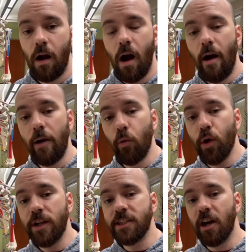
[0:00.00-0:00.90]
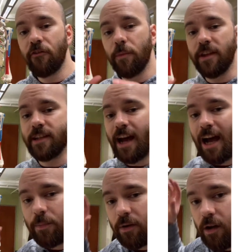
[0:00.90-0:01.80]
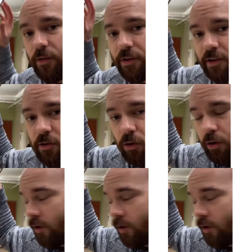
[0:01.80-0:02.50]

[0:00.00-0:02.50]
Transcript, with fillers: right, we're going to start from the top on the skull and